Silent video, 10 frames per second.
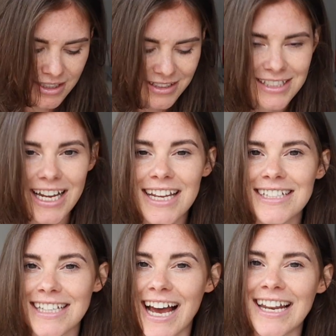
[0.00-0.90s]
Today
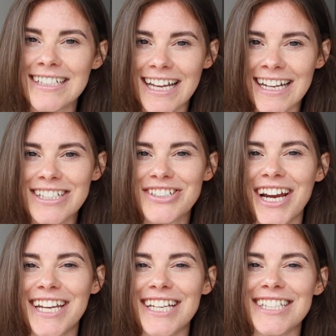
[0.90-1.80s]
is a calisthenics
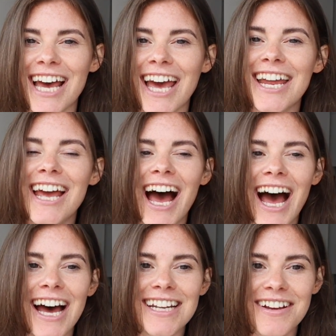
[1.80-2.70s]
training day,
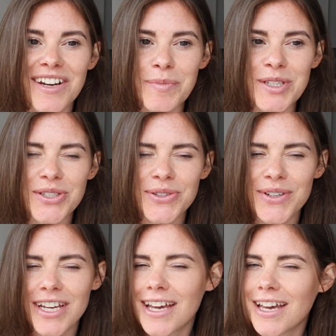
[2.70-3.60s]
and I'm going to be
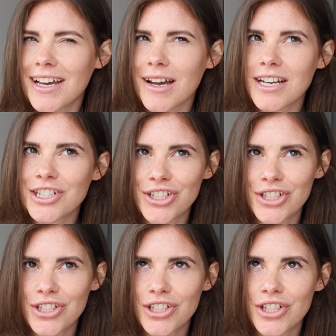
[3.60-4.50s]
doing,
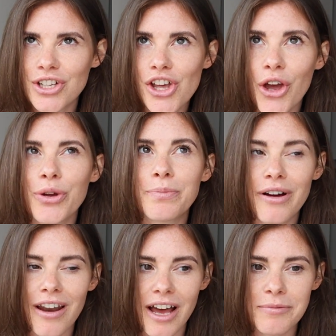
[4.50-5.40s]

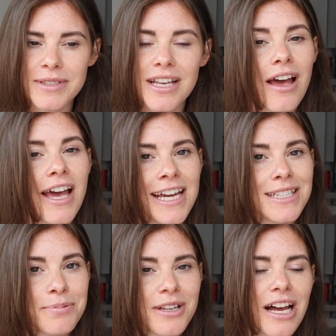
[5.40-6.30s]
pull-ups.
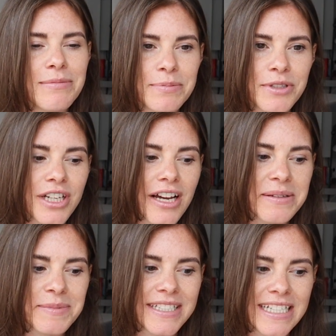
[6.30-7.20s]
It's pull-ups,
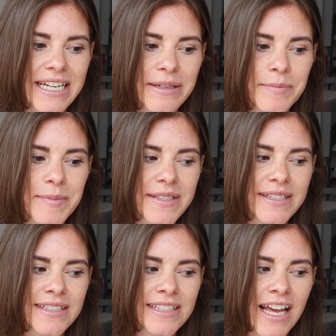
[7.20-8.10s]
push-ups,
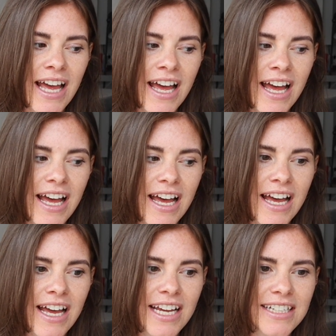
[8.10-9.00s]
dips,
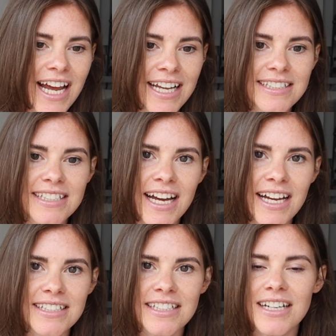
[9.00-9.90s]
and
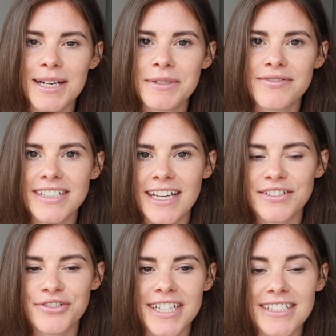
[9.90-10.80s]
handstands, and a couple of
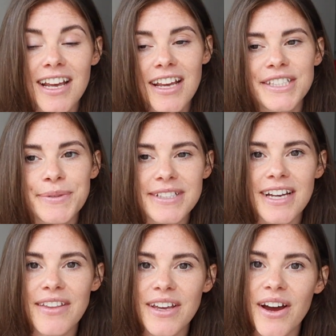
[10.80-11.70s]
accessories. So we'll see
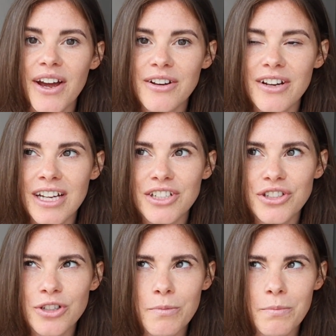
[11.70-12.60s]
how they go. It
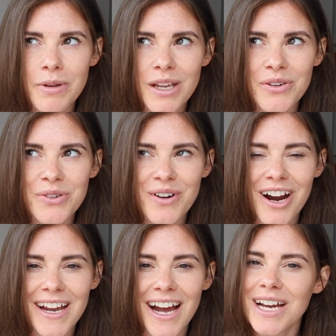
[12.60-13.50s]
should be all
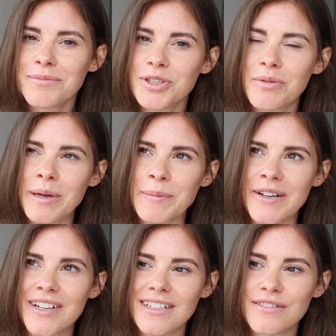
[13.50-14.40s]
right. I am due on my
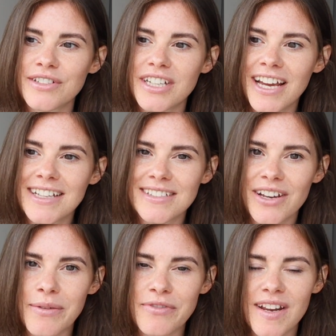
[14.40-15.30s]
period in a few days, so
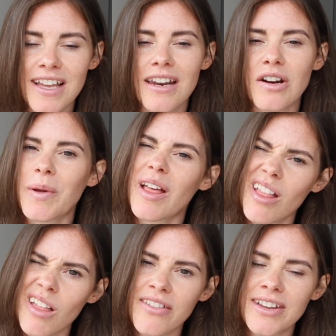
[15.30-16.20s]
I'm feeling a little bit
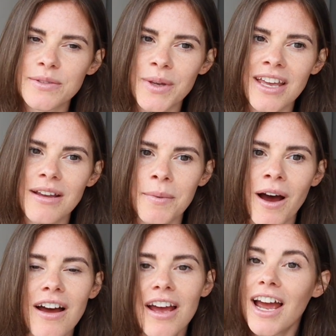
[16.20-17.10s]
this week,
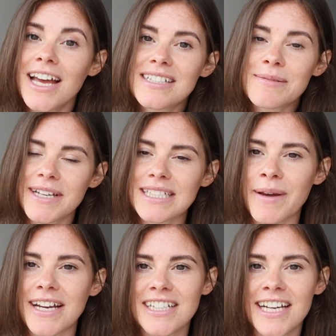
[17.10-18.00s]
but it's to be
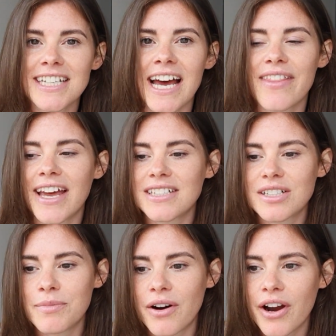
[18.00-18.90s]
expected. And then
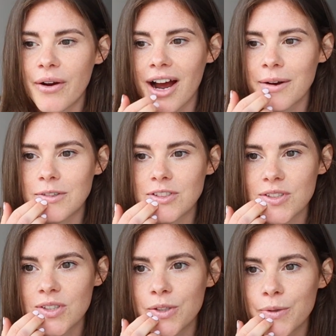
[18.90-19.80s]
tomorrow I will
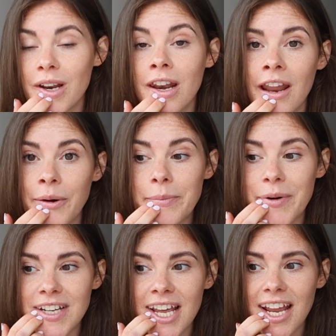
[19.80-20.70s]
do lower
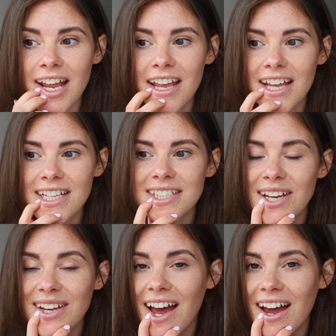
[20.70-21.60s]
body.
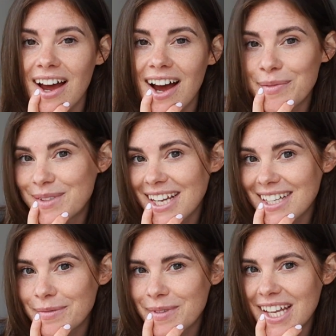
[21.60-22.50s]
So yeah,
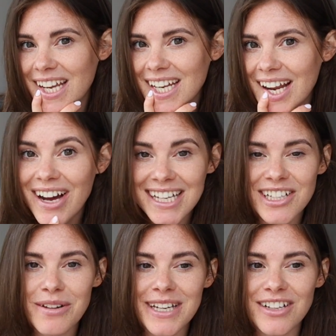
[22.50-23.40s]
update complete. Now I need to
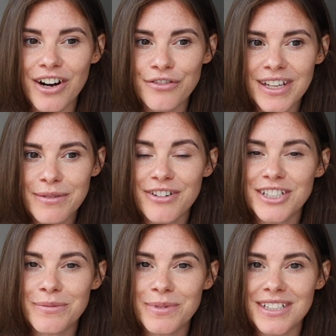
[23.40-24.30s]
go make a coffee before I
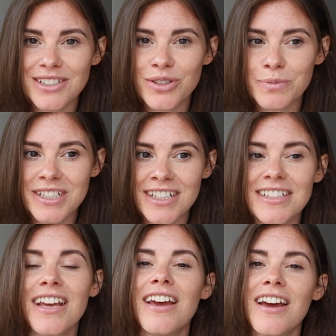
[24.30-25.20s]
jump on this call
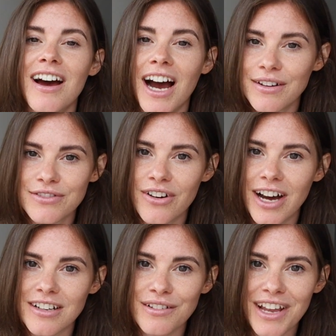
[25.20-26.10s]
because I have not
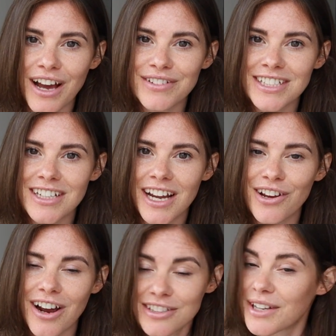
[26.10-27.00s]
had enough caffeine today.
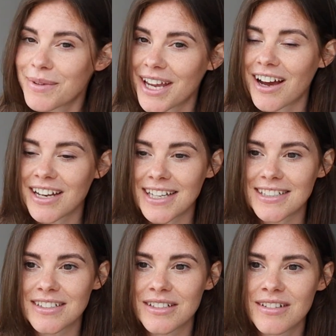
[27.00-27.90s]
You guys know me, I
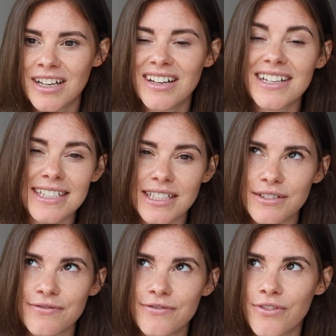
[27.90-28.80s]
need at
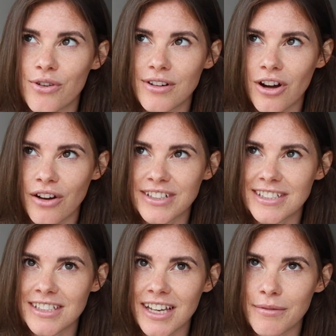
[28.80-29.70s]
least 4
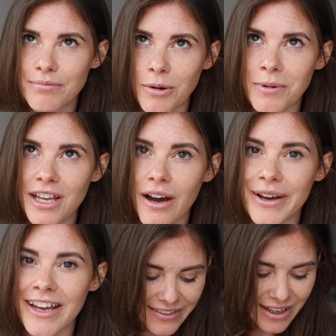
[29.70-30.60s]
coffees to get properly
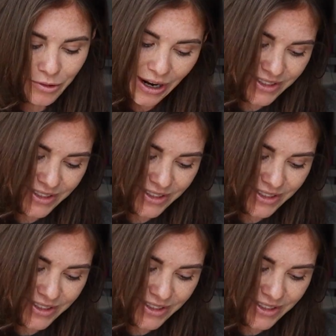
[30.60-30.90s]
going. And then we'll have